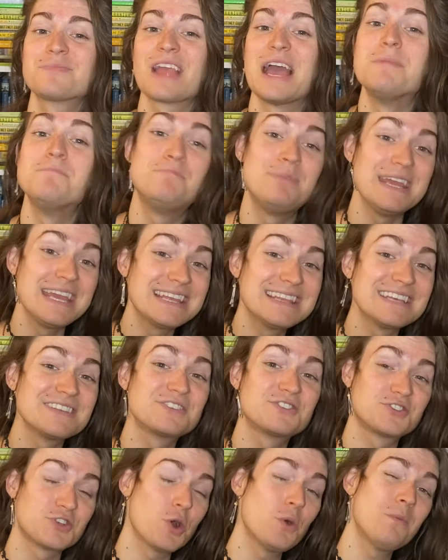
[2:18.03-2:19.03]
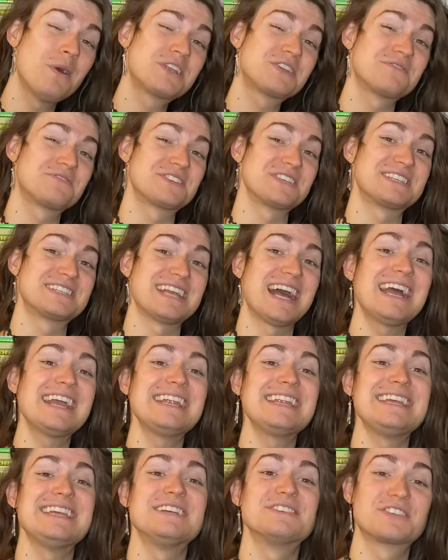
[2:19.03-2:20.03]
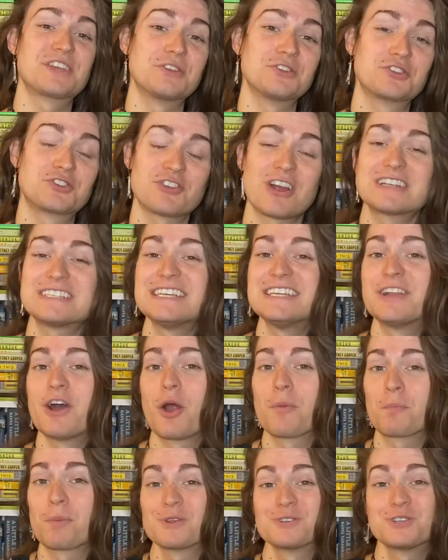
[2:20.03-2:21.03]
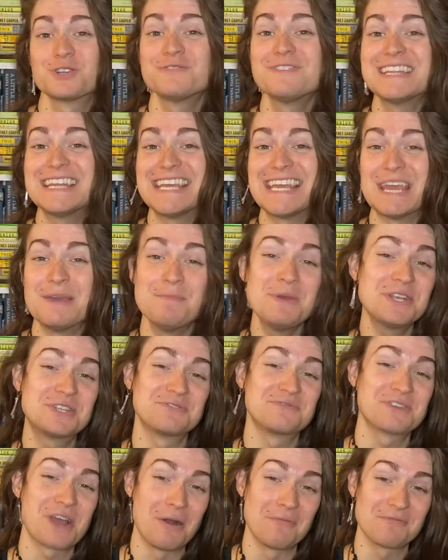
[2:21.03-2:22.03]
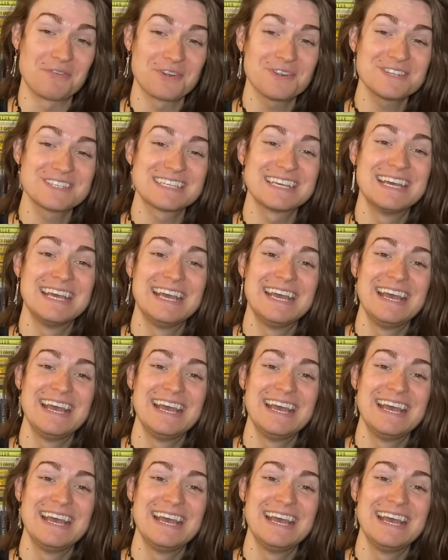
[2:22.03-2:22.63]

And being that so much of society is constructed on preserving the image of comfort